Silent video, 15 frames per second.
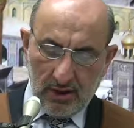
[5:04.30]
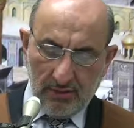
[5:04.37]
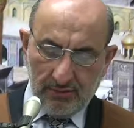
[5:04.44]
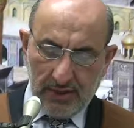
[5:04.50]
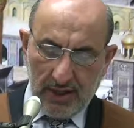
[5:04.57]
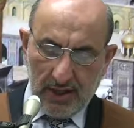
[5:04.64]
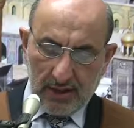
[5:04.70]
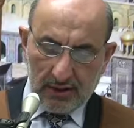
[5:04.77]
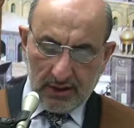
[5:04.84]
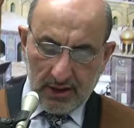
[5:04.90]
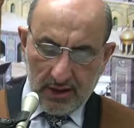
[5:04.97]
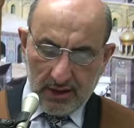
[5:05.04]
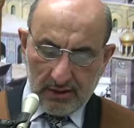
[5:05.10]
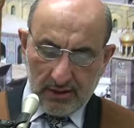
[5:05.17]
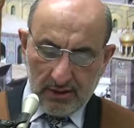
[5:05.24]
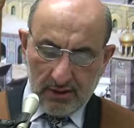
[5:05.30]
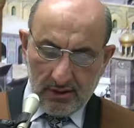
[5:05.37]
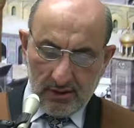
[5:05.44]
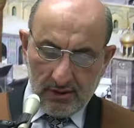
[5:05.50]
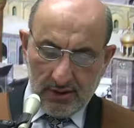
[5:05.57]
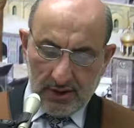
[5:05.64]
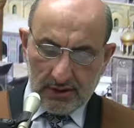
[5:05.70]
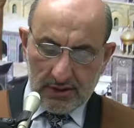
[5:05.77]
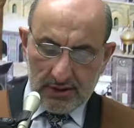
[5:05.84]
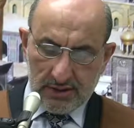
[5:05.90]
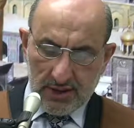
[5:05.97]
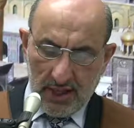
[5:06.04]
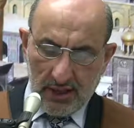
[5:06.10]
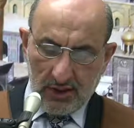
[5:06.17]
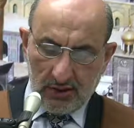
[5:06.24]
black, and that is
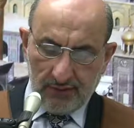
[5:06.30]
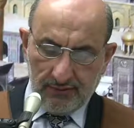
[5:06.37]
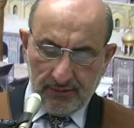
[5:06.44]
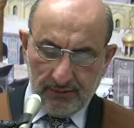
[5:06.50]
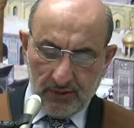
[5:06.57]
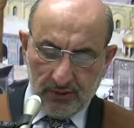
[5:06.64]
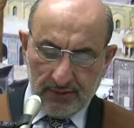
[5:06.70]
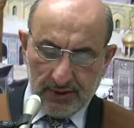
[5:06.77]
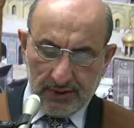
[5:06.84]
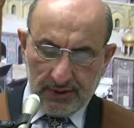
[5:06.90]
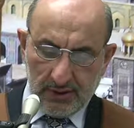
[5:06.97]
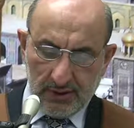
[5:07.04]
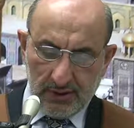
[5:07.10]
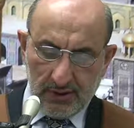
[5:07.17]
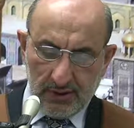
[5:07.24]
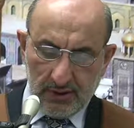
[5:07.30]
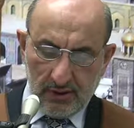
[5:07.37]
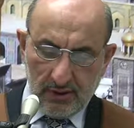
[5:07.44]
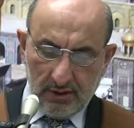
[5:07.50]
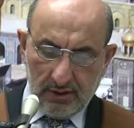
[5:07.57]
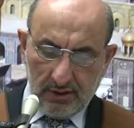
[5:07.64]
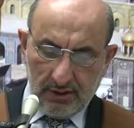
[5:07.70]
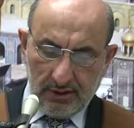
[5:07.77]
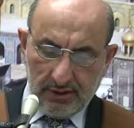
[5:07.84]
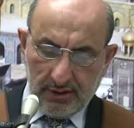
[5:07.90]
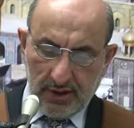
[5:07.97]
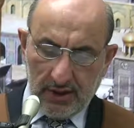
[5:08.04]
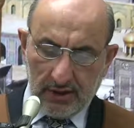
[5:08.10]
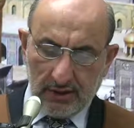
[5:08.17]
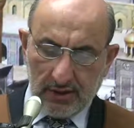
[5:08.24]
sign of puberty.
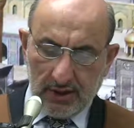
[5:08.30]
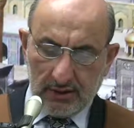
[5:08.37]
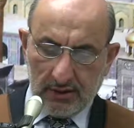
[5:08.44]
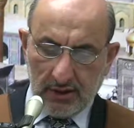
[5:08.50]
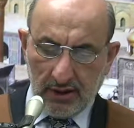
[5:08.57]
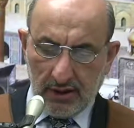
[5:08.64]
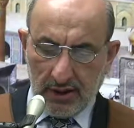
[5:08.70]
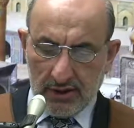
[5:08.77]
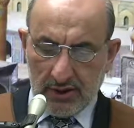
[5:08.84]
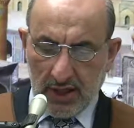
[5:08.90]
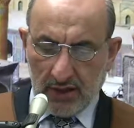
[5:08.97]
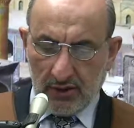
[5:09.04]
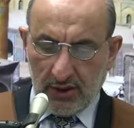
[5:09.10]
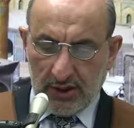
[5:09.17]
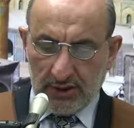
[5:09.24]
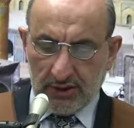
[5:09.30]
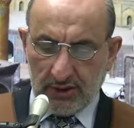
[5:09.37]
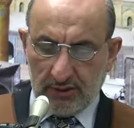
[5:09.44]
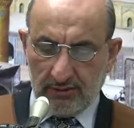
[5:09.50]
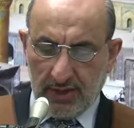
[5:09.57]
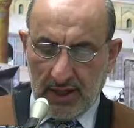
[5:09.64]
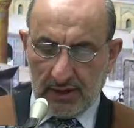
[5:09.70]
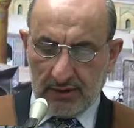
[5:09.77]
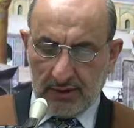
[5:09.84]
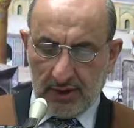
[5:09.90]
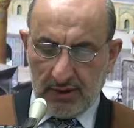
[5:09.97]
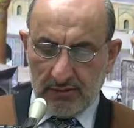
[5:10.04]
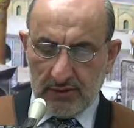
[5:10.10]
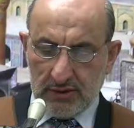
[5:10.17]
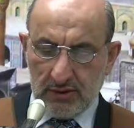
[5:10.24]
Third, getting ejaculation by
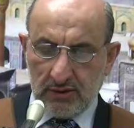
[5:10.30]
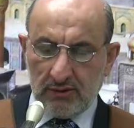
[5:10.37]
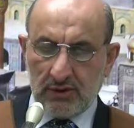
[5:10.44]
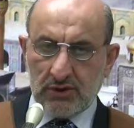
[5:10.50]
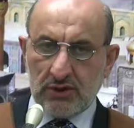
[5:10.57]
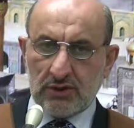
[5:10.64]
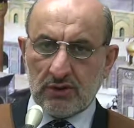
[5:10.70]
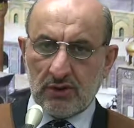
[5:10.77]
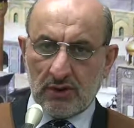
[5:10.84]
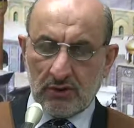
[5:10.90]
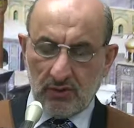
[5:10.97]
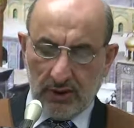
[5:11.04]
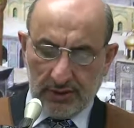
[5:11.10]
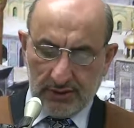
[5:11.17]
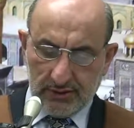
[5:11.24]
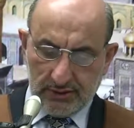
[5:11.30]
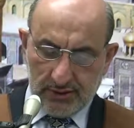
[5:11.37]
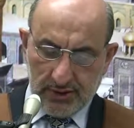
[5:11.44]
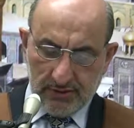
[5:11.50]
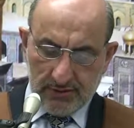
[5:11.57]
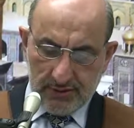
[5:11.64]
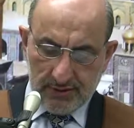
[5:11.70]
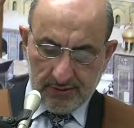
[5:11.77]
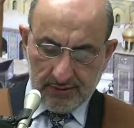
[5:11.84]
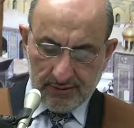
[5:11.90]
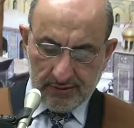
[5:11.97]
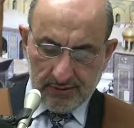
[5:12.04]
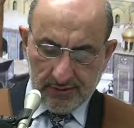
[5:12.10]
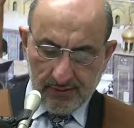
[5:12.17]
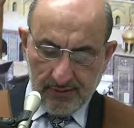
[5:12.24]
dreams, which is called wet dreams.
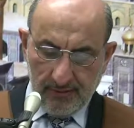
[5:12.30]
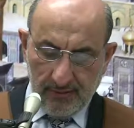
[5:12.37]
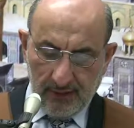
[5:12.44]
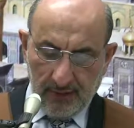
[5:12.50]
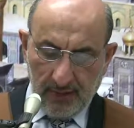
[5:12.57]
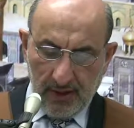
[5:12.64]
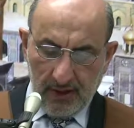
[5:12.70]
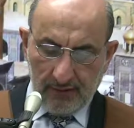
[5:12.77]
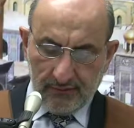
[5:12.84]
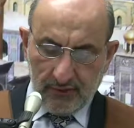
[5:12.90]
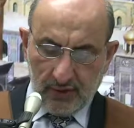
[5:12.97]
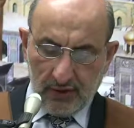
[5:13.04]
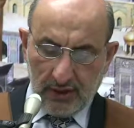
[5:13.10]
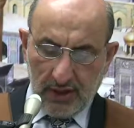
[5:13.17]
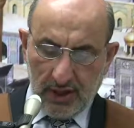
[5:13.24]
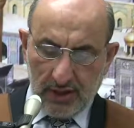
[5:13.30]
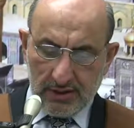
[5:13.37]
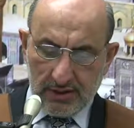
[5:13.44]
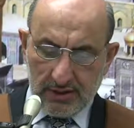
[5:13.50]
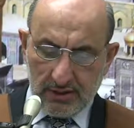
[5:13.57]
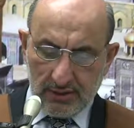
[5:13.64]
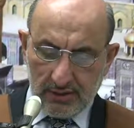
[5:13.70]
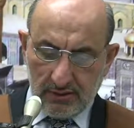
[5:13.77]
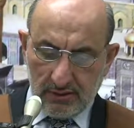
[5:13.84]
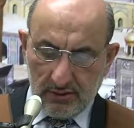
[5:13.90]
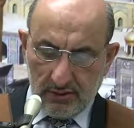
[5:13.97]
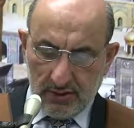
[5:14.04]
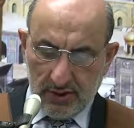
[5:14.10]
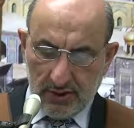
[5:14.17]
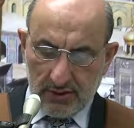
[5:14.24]
For girls,
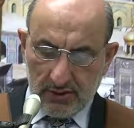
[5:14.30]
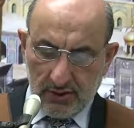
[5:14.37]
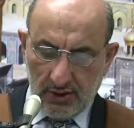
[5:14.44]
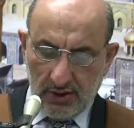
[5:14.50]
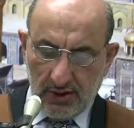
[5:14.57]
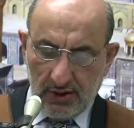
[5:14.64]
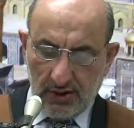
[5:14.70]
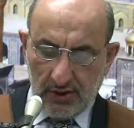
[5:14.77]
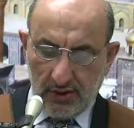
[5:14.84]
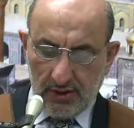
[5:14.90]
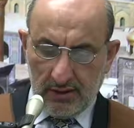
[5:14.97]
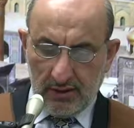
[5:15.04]
there is only